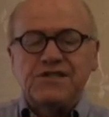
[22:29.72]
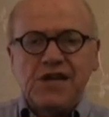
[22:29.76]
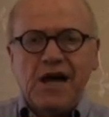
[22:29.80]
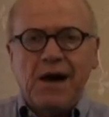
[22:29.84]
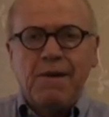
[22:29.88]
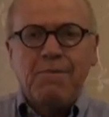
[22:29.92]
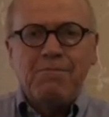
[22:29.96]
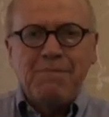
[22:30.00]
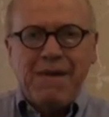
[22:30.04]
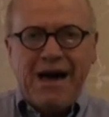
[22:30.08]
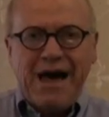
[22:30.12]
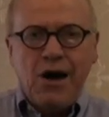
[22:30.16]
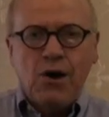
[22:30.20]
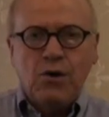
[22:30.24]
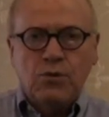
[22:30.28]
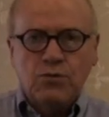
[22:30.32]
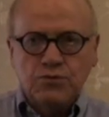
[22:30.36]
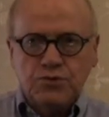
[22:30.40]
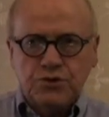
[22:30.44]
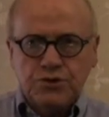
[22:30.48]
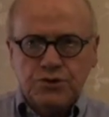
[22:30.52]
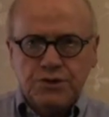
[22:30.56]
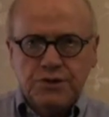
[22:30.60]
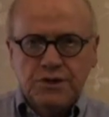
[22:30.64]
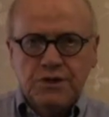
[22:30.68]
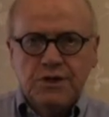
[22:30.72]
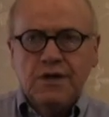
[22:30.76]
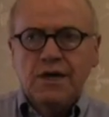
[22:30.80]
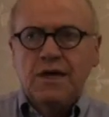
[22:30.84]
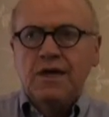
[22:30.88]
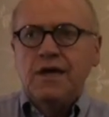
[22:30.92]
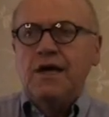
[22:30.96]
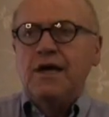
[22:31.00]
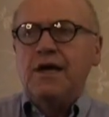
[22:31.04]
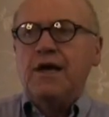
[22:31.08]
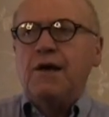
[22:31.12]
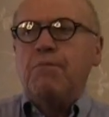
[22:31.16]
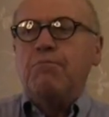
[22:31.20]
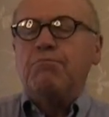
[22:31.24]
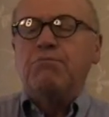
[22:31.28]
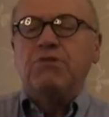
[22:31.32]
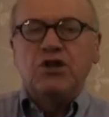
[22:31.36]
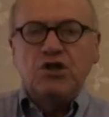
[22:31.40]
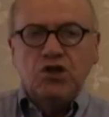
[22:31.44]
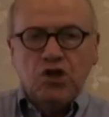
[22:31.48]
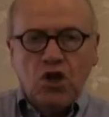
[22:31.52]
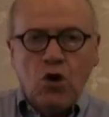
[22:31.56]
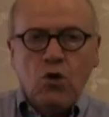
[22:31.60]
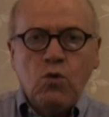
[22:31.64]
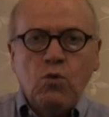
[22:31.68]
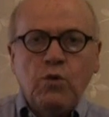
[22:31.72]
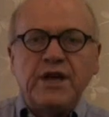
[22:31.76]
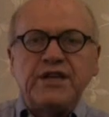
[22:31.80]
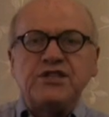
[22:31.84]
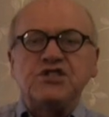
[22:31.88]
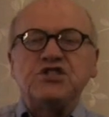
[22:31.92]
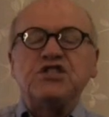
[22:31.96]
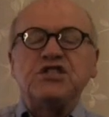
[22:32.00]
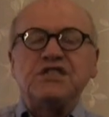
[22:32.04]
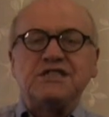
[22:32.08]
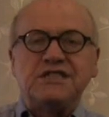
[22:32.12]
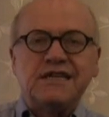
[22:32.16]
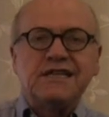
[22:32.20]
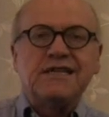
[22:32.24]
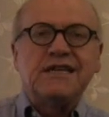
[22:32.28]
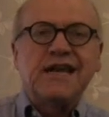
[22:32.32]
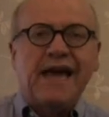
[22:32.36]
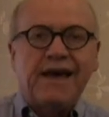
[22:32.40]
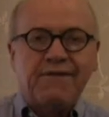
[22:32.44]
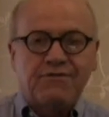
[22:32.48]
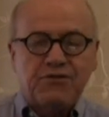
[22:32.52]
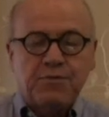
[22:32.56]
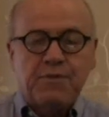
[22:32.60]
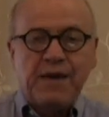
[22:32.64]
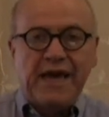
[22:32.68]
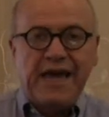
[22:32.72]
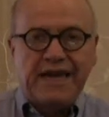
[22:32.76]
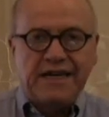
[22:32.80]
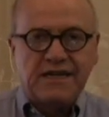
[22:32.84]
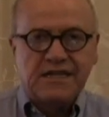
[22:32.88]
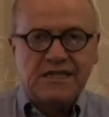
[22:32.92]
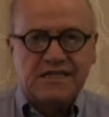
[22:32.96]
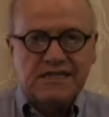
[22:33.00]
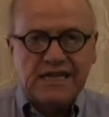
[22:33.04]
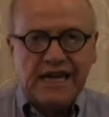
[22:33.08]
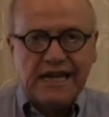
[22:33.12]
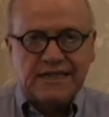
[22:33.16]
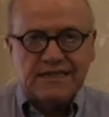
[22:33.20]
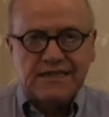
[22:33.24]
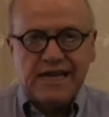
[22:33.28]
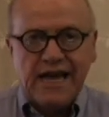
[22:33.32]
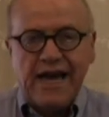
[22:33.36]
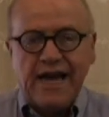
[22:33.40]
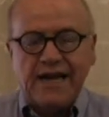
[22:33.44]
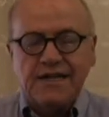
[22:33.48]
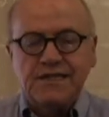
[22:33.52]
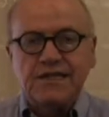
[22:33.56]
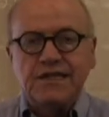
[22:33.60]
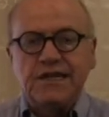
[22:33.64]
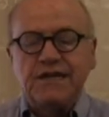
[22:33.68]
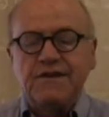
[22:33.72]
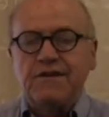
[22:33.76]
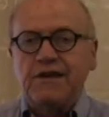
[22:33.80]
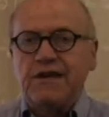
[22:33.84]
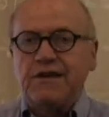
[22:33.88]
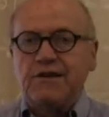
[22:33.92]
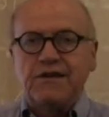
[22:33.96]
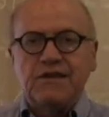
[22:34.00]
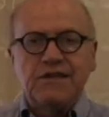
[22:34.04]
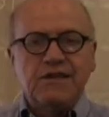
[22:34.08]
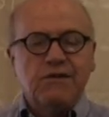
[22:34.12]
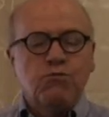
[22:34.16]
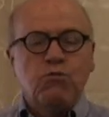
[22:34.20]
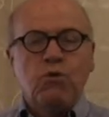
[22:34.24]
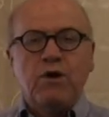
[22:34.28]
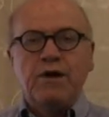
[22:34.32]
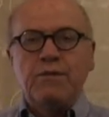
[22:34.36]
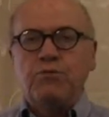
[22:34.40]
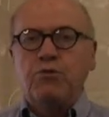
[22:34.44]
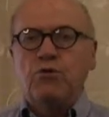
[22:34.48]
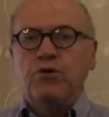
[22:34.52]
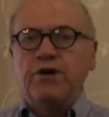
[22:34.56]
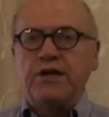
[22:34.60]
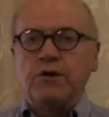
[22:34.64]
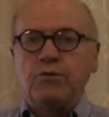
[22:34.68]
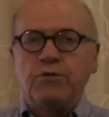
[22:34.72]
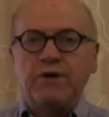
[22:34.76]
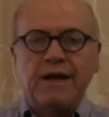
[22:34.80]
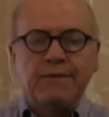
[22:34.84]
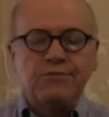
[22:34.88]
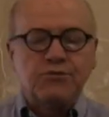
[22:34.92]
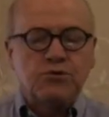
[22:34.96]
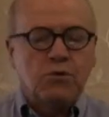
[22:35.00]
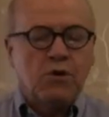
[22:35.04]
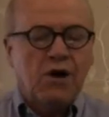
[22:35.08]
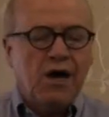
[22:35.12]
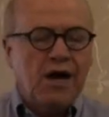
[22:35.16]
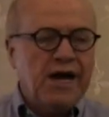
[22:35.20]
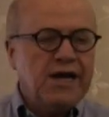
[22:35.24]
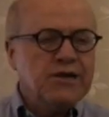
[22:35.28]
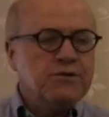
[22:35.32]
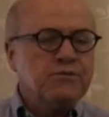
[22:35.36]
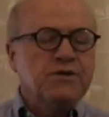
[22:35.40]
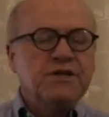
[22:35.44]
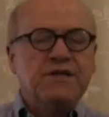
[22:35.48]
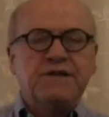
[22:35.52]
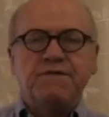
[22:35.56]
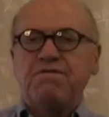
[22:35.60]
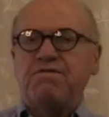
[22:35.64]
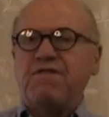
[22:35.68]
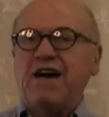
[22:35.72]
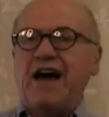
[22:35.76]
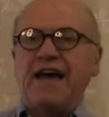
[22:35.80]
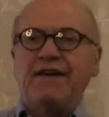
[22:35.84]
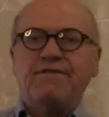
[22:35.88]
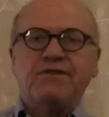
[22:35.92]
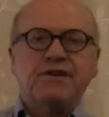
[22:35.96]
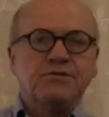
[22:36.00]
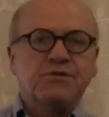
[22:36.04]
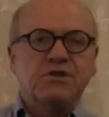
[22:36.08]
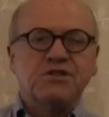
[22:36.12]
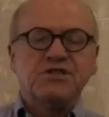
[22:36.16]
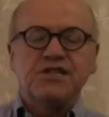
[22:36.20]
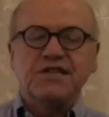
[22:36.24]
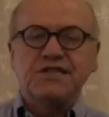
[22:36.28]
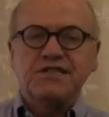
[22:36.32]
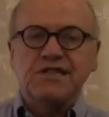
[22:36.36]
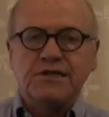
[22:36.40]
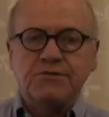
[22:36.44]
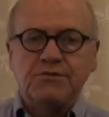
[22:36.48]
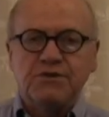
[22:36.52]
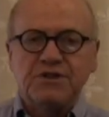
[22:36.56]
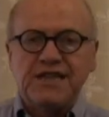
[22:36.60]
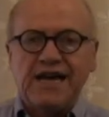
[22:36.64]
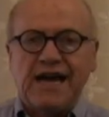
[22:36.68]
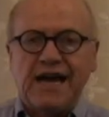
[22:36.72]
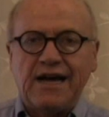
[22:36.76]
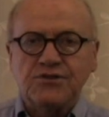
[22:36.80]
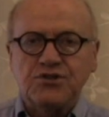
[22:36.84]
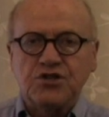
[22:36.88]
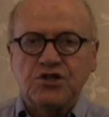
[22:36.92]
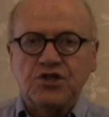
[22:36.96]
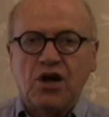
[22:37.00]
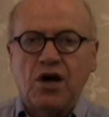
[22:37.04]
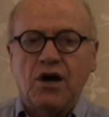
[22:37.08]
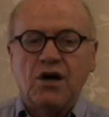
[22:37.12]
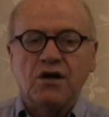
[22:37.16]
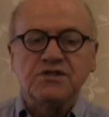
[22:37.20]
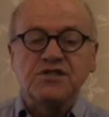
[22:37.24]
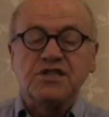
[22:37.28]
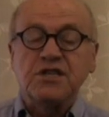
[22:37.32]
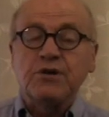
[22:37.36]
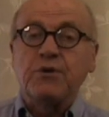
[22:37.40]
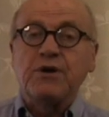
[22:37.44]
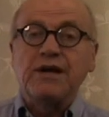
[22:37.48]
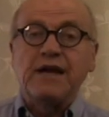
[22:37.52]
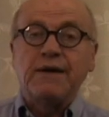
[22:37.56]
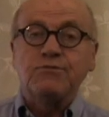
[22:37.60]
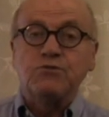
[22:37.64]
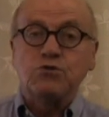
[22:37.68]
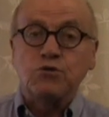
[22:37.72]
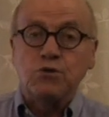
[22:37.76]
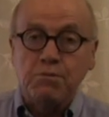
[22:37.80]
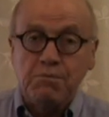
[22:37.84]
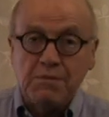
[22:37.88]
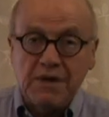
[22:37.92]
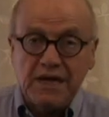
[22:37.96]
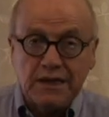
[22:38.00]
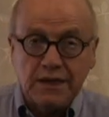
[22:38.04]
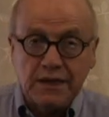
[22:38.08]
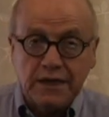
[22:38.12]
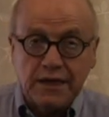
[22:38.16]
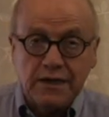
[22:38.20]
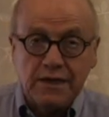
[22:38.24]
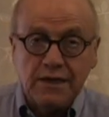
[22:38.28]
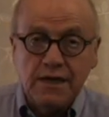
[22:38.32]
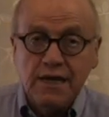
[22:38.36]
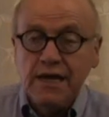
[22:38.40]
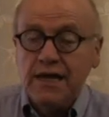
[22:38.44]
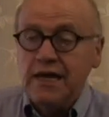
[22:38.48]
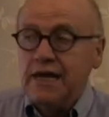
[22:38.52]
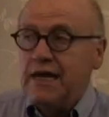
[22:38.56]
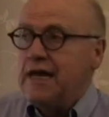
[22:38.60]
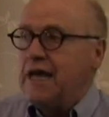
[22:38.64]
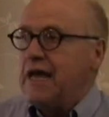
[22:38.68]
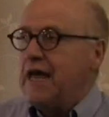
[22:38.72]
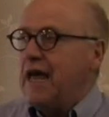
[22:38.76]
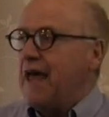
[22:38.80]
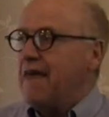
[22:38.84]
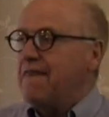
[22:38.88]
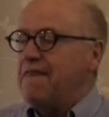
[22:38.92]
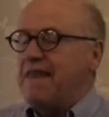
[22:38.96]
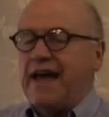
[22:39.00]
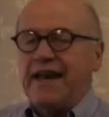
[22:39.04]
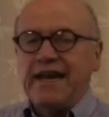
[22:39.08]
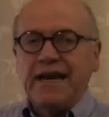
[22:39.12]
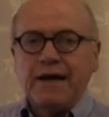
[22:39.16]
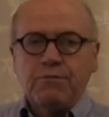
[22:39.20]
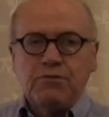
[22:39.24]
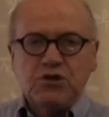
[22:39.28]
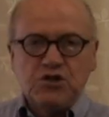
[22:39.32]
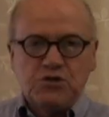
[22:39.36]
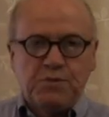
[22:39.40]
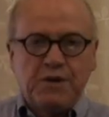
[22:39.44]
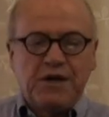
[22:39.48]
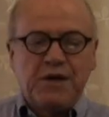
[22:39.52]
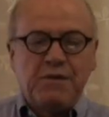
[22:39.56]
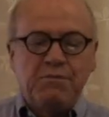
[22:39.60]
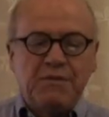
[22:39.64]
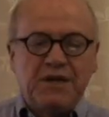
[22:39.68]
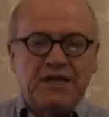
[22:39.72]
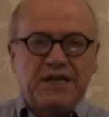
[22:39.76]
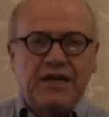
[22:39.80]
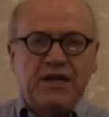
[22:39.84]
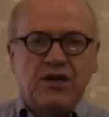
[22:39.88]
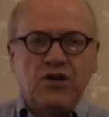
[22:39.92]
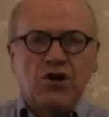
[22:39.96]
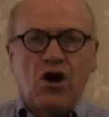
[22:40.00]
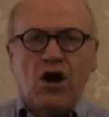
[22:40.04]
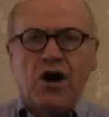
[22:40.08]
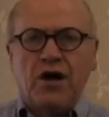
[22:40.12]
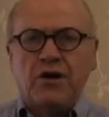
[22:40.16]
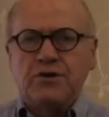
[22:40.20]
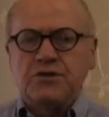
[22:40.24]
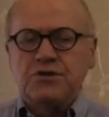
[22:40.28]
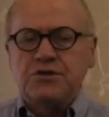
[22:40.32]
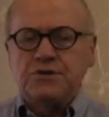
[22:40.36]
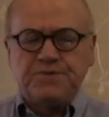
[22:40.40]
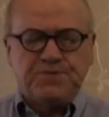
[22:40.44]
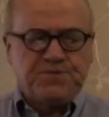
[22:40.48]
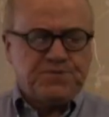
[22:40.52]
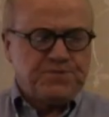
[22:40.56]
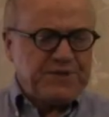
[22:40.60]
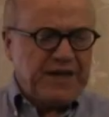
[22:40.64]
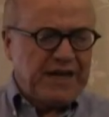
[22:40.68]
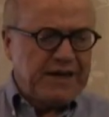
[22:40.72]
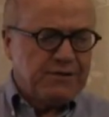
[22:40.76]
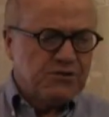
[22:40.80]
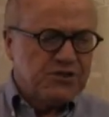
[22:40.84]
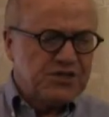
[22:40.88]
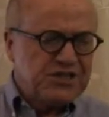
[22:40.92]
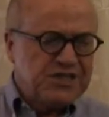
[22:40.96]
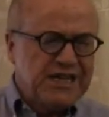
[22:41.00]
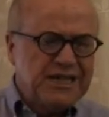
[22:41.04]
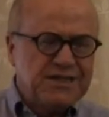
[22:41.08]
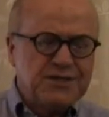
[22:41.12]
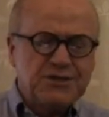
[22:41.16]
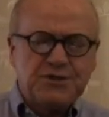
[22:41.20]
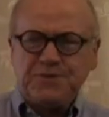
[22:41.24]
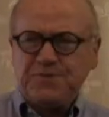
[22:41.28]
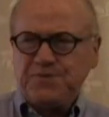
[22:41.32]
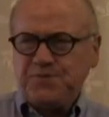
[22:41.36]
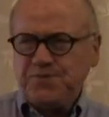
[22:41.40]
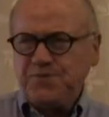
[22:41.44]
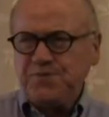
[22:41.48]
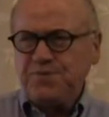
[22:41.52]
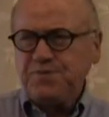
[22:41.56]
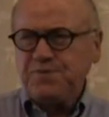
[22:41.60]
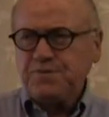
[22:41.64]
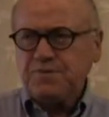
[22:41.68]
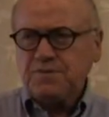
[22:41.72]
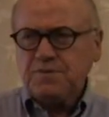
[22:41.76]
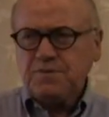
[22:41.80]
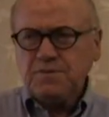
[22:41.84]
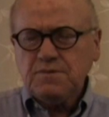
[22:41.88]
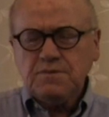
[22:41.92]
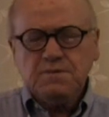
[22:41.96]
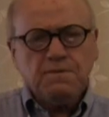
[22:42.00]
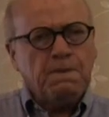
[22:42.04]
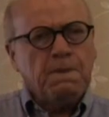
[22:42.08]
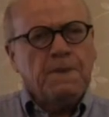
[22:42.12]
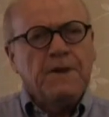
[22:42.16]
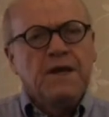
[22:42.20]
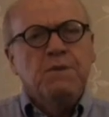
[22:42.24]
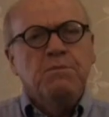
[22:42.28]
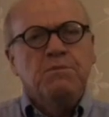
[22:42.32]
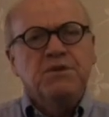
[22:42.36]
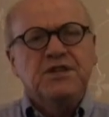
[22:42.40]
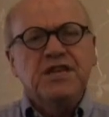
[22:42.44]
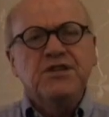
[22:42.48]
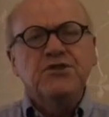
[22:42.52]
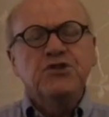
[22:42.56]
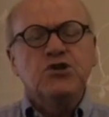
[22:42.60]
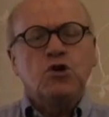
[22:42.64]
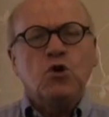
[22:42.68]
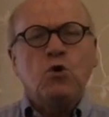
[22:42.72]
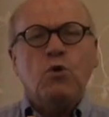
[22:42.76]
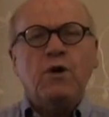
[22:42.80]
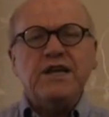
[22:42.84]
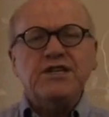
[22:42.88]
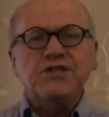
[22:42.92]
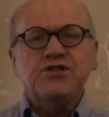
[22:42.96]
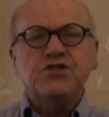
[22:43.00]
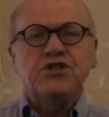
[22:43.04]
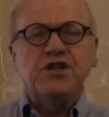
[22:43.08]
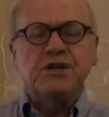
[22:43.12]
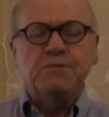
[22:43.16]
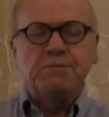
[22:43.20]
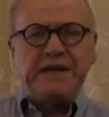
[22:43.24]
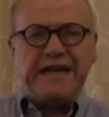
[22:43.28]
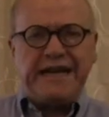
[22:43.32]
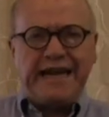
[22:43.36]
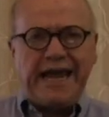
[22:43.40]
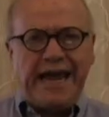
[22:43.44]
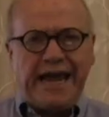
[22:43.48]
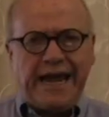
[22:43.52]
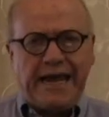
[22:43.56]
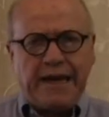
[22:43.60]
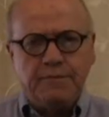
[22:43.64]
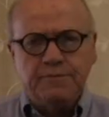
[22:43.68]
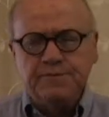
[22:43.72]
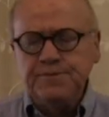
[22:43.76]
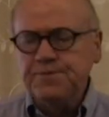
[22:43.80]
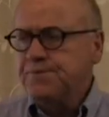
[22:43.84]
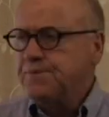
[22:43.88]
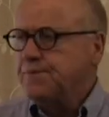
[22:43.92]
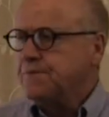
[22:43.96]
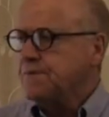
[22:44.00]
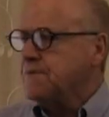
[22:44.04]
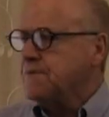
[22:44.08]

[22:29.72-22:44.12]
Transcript: amount below which you didn't have to pay an estate tax. And at one point it went up to $100,000, $500,000, $600,000. They went up to $1 million. And that number has been $1 million ever since. But then the question became,